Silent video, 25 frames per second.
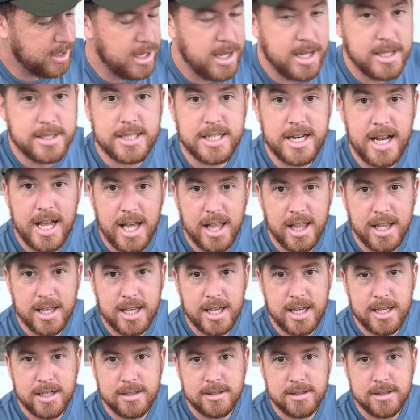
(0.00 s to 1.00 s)
an
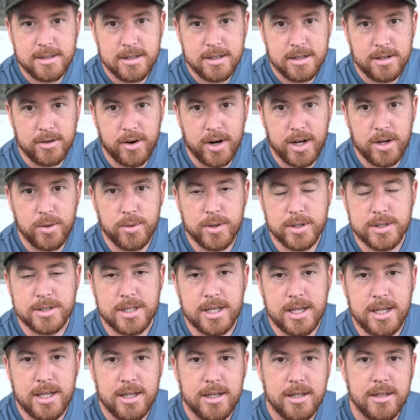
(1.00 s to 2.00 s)
elegant, great
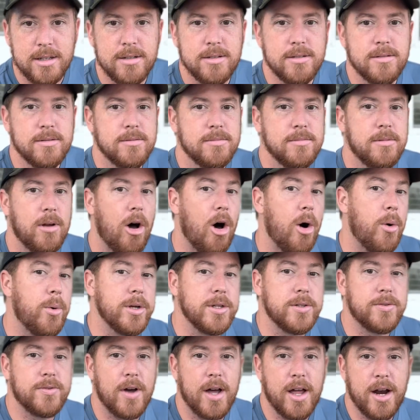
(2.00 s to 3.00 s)
whiskey.
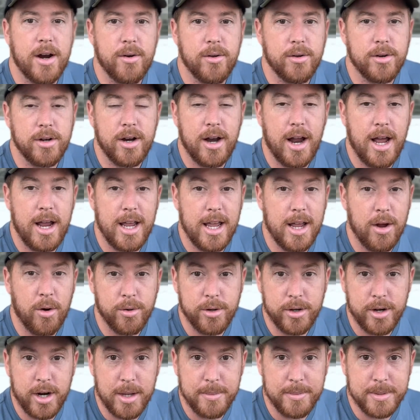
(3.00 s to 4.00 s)
Always find it on
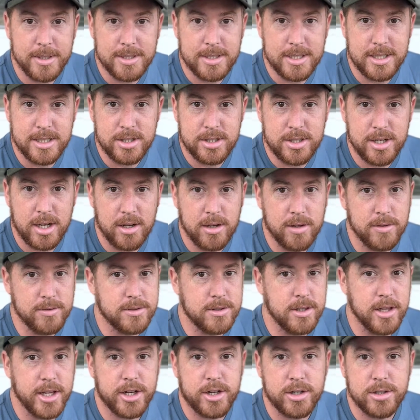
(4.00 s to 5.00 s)
your ABC shelves,
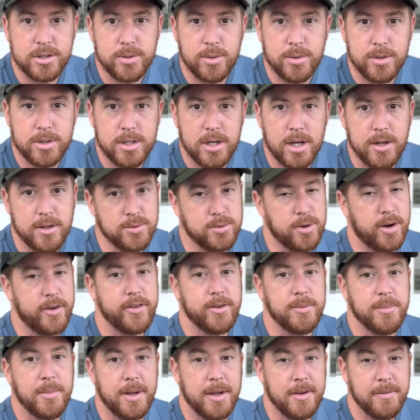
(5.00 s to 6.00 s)
liquor store shelves, wherever
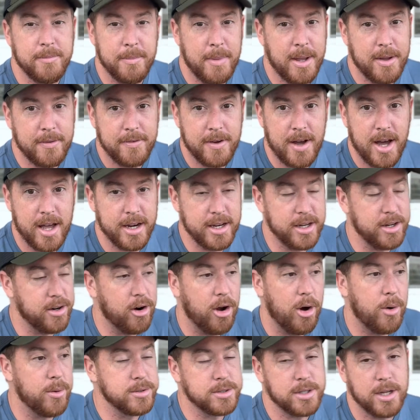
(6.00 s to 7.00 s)
you may find it. You're
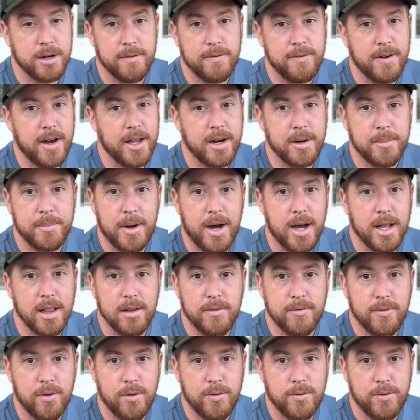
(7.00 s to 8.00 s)
always going to find a bottle
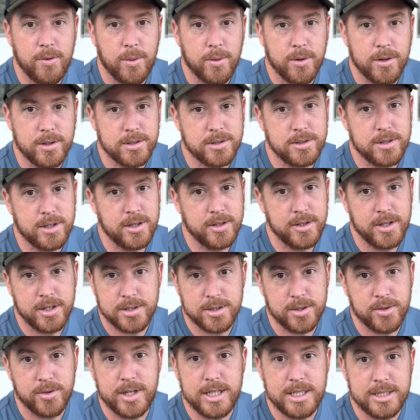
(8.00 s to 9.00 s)
of Old Forester, and there's
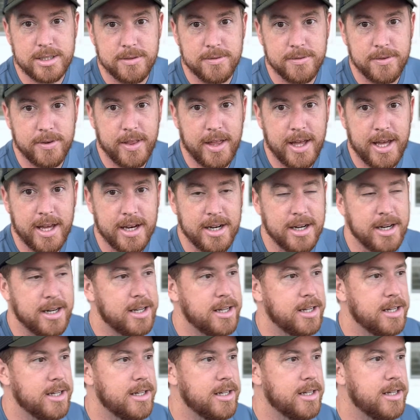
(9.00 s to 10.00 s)
a reason for that.
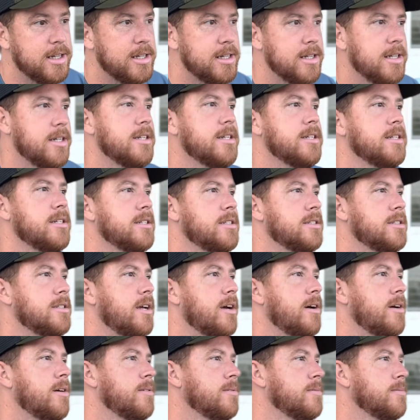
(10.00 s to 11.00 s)

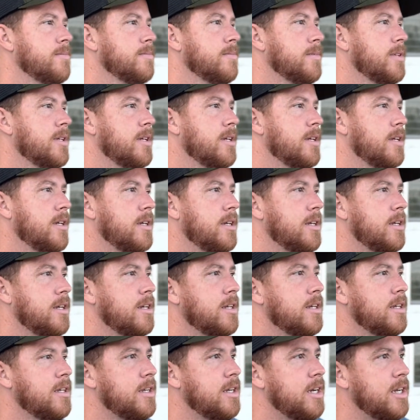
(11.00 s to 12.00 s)
So,
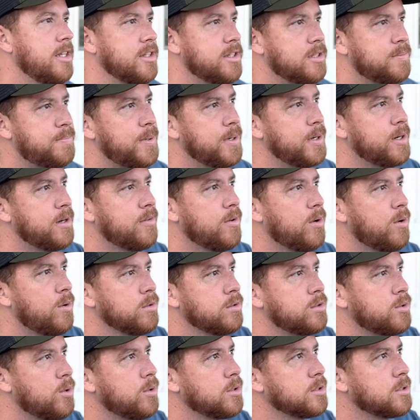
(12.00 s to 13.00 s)
in the spirit of old
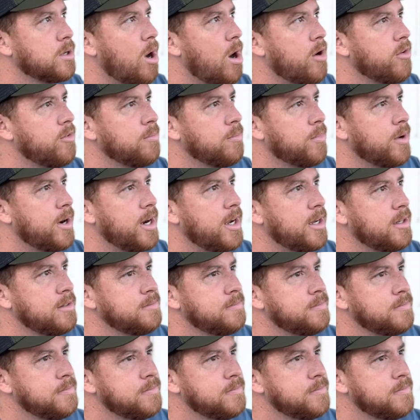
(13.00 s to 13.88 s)
George Garvin Brown,